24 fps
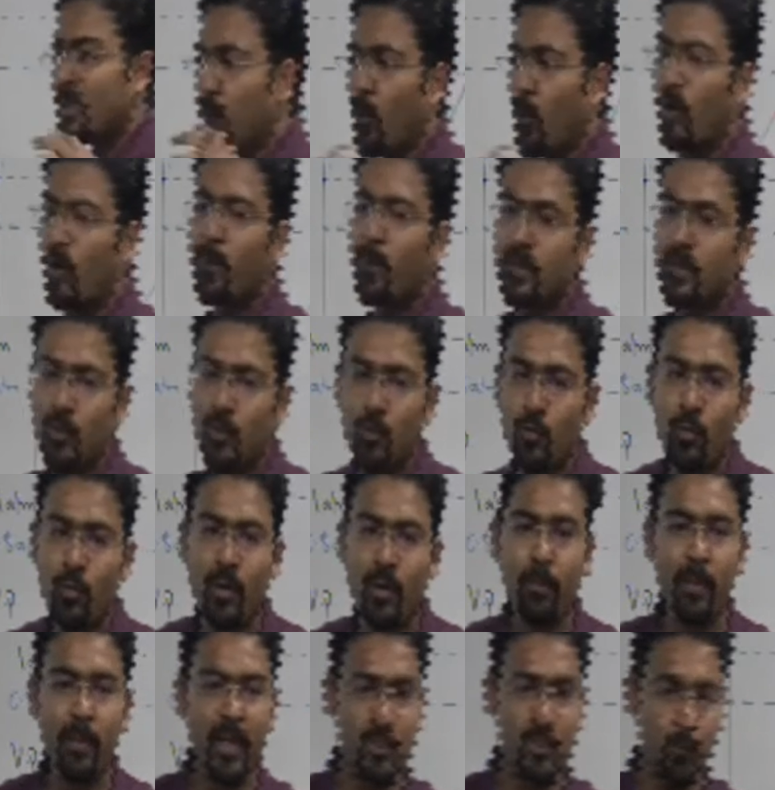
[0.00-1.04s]
pressure cooker may
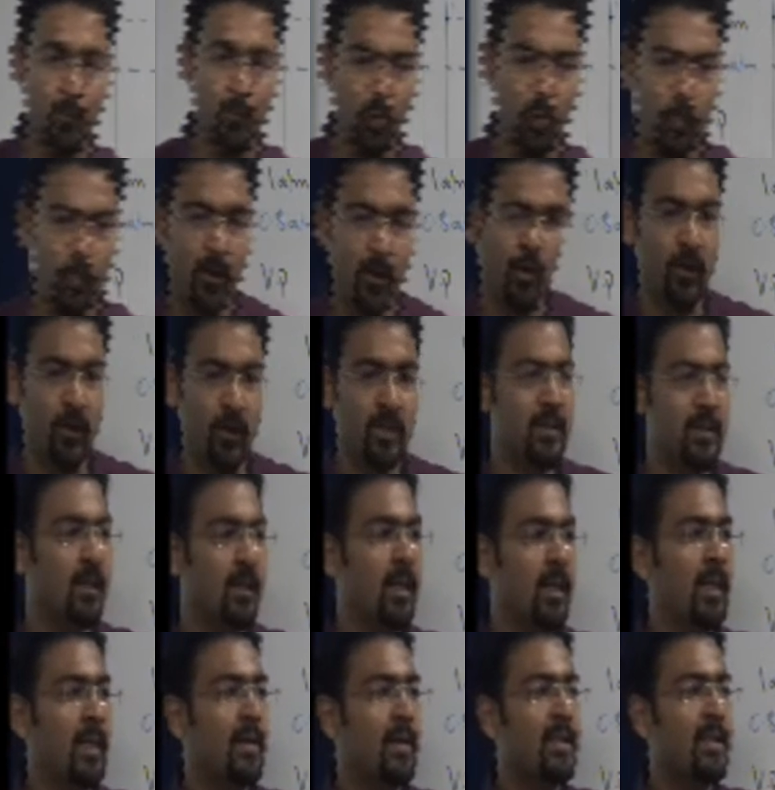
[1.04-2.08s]
explode, because
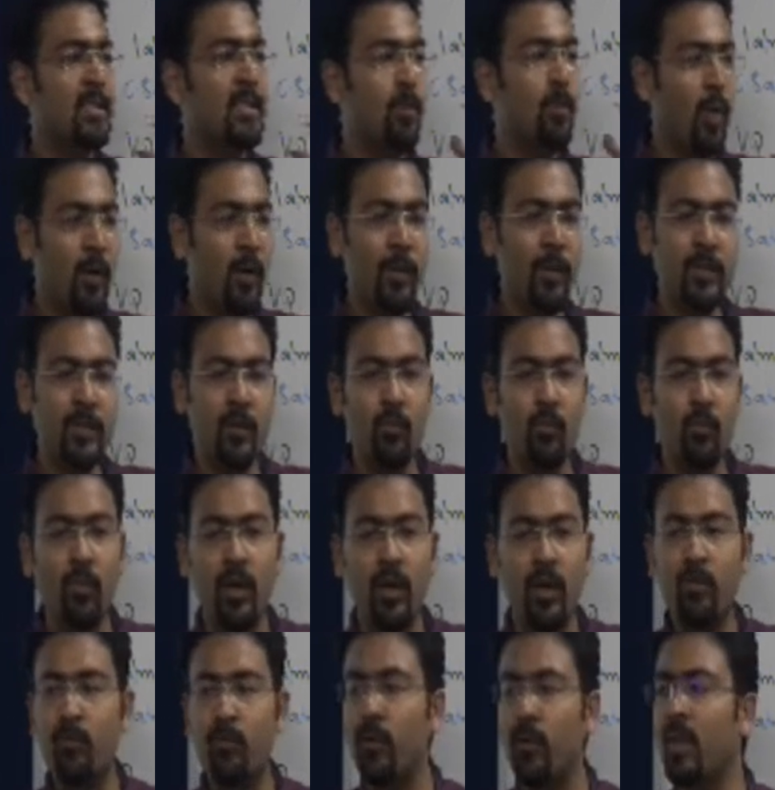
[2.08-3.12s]
that small pressure cooker
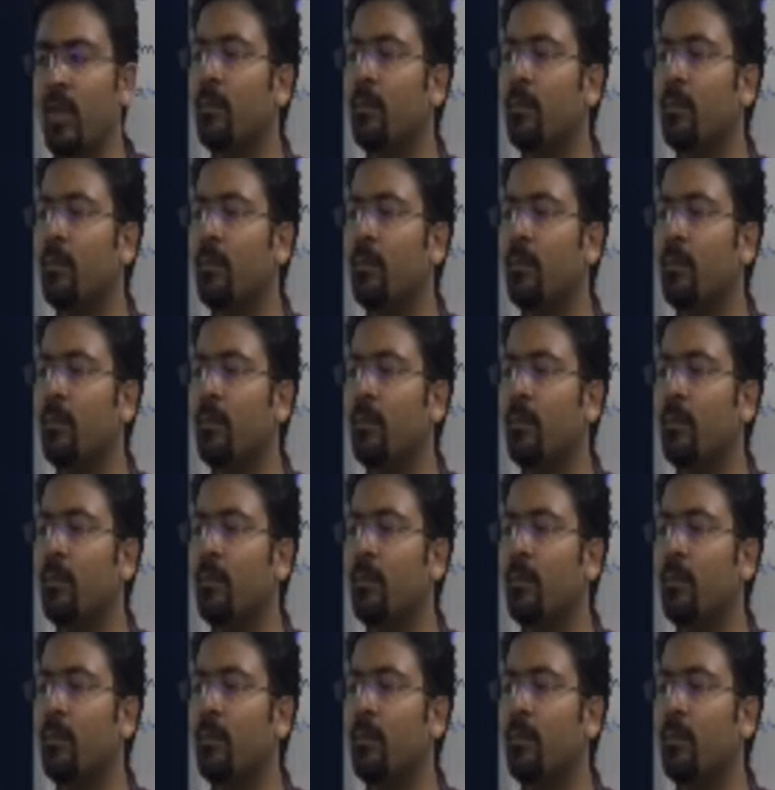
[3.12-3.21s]
will